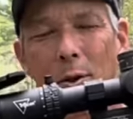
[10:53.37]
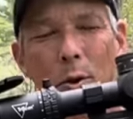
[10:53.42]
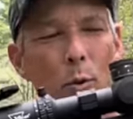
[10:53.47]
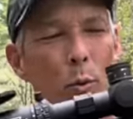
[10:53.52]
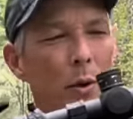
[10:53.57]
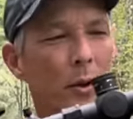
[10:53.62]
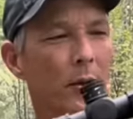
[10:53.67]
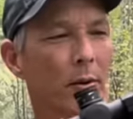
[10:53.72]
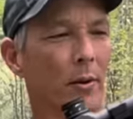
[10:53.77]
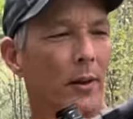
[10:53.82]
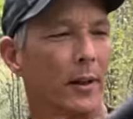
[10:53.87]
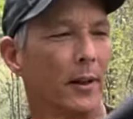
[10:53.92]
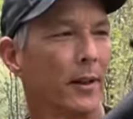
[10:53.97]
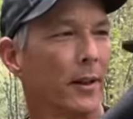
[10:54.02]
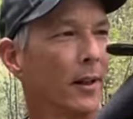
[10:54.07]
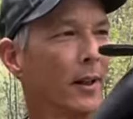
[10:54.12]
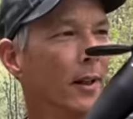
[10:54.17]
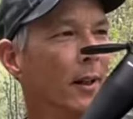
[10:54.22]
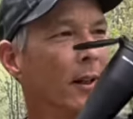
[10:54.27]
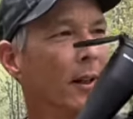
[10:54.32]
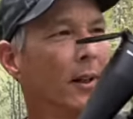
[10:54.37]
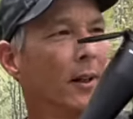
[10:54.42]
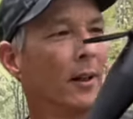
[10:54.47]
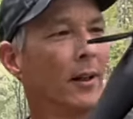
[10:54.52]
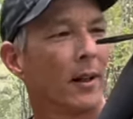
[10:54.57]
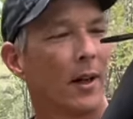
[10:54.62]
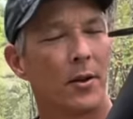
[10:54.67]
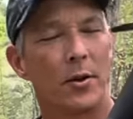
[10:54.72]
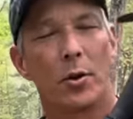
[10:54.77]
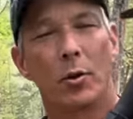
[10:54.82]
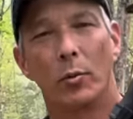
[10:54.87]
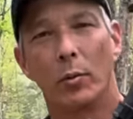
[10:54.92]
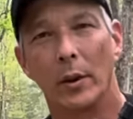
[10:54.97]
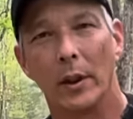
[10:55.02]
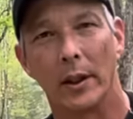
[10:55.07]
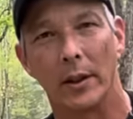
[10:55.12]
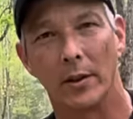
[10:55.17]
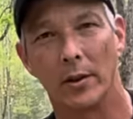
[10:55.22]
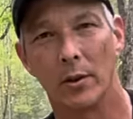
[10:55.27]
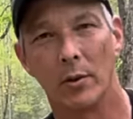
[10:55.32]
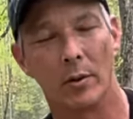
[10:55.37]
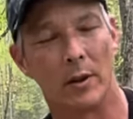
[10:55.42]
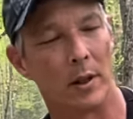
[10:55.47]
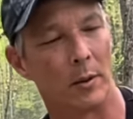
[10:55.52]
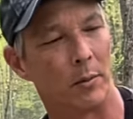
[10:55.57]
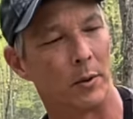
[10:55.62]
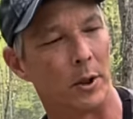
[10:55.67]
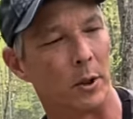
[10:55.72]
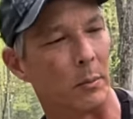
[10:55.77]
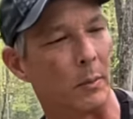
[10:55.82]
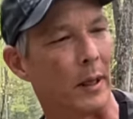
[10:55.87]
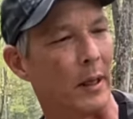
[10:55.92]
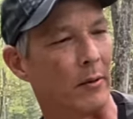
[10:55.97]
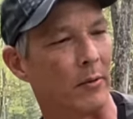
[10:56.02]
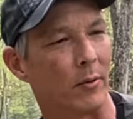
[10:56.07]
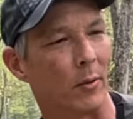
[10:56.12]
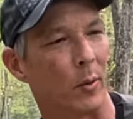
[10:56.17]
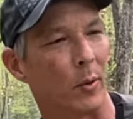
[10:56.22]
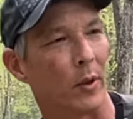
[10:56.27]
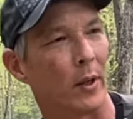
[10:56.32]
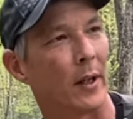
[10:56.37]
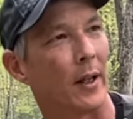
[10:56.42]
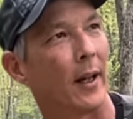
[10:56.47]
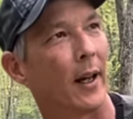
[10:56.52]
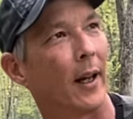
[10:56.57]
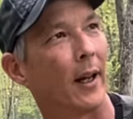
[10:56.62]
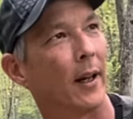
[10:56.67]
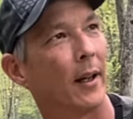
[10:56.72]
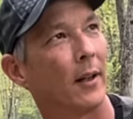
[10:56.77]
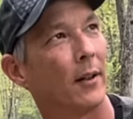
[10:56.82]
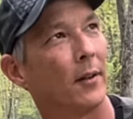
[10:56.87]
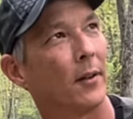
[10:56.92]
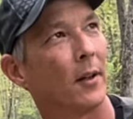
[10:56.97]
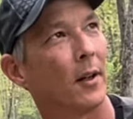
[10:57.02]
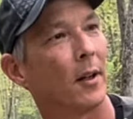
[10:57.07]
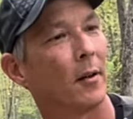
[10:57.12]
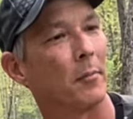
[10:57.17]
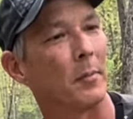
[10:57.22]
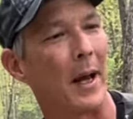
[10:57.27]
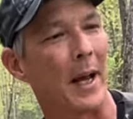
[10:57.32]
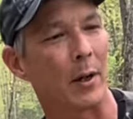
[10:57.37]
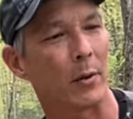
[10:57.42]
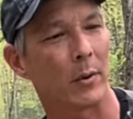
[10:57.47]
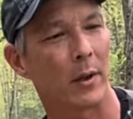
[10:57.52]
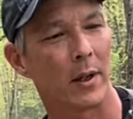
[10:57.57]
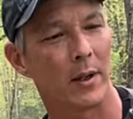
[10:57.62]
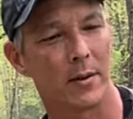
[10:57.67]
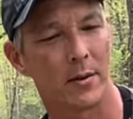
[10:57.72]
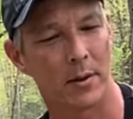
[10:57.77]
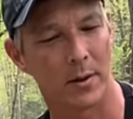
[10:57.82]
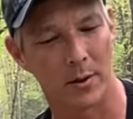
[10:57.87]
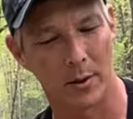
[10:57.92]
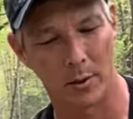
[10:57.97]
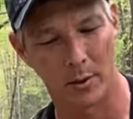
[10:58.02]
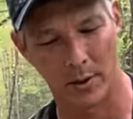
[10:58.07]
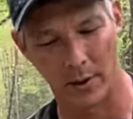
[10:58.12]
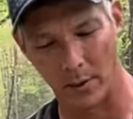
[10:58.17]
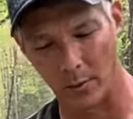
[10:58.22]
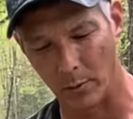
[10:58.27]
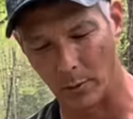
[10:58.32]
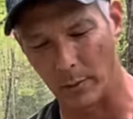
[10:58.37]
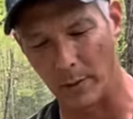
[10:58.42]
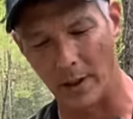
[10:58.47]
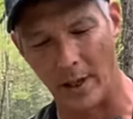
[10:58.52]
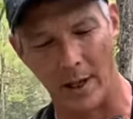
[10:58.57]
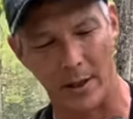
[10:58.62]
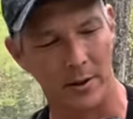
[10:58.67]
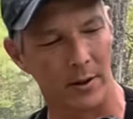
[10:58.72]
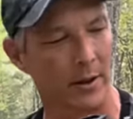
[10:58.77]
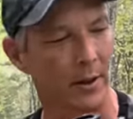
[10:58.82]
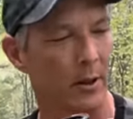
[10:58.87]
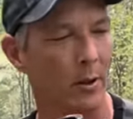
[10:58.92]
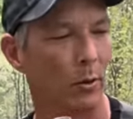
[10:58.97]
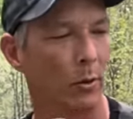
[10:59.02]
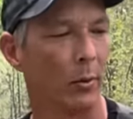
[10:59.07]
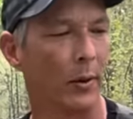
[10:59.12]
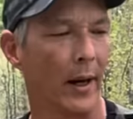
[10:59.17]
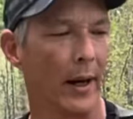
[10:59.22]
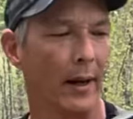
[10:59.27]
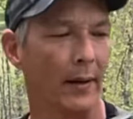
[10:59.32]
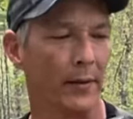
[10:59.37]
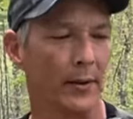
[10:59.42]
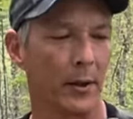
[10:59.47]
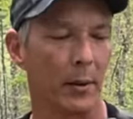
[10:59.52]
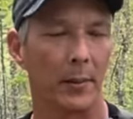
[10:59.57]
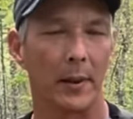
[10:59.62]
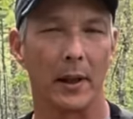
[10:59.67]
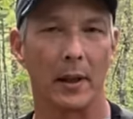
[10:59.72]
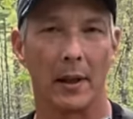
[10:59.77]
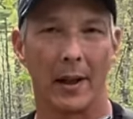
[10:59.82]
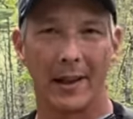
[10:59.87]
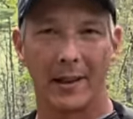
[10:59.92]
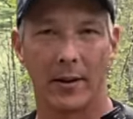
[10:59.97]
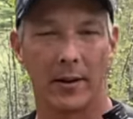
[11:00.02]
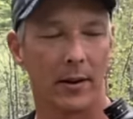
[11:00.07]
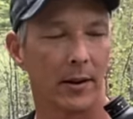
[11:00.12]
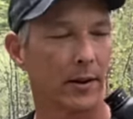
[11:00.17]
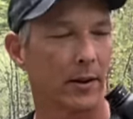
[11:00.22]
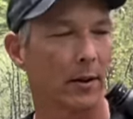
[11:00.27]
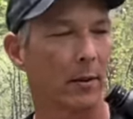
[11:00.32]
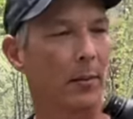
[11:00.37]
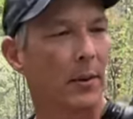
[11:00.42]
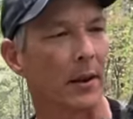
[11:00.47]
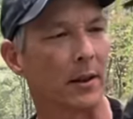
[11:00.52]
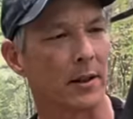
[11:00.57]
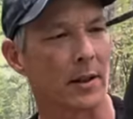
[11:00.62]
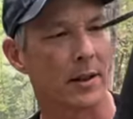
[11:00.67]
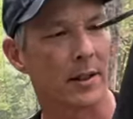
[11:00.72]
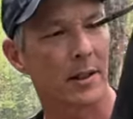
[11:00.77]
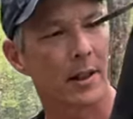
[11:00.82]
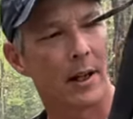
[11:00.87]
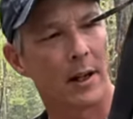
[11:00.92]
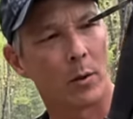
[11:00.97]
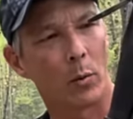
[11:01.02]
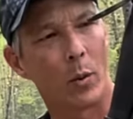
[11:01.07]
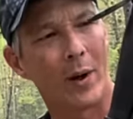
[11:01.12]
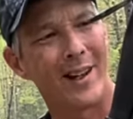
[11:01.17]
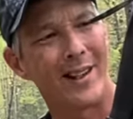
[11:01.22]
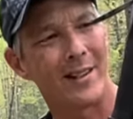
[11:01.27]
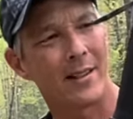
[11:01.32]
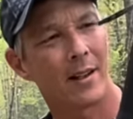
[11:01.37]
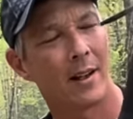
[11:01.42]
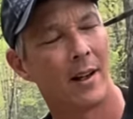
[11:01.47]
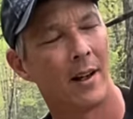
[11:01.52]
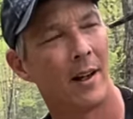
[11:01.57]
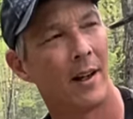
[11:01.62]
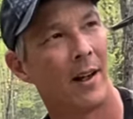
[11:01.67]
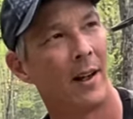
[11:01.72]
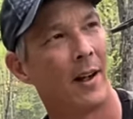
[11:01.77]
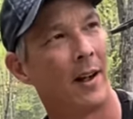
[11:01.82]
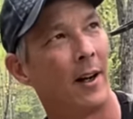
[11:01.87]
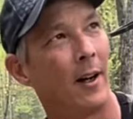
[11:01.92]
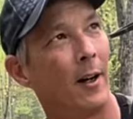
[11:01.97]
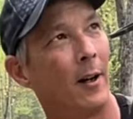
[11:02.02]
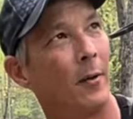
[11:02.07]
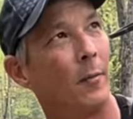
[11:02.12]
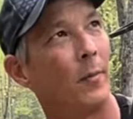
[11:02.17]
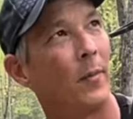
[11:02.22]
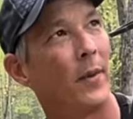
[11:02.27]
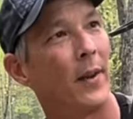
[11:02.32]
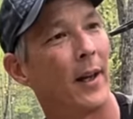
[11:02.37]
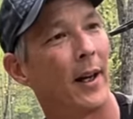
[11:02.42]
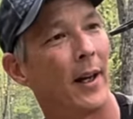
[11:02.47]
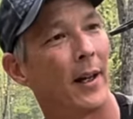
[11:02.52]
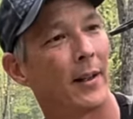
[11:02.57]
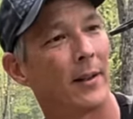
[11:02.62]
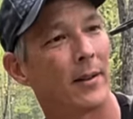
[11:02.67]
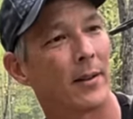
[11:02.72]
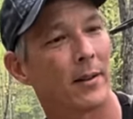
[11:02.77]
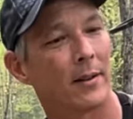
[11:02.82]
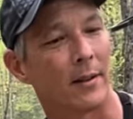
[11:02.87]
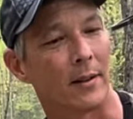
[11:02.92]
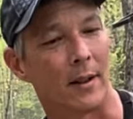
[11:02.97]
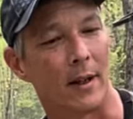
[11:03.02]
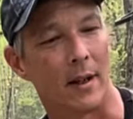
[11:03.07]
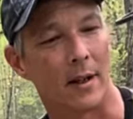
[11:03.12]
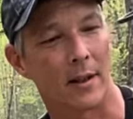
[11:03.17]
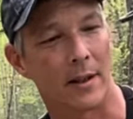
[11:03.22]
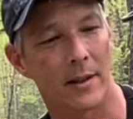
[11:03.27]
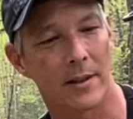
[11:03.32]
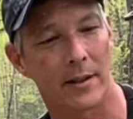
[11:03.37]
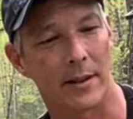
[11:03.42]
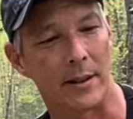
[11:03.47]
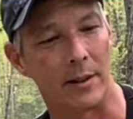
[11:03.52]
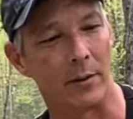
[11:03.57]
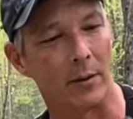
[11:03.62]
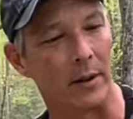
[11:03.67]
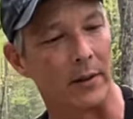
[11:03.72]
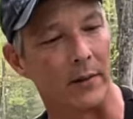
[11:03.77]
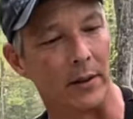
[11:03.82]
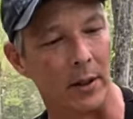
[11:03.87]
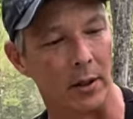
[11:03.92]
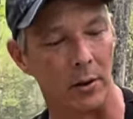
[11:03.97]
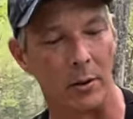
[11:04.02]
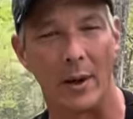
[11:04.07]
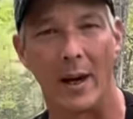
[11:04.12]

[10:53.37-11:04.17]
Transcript: Switzerland. Guys, you really do get what you pay for. And back when I used to do it, it would have been actually cool to have something like this, something this lightweight, that honestly, you don't even know you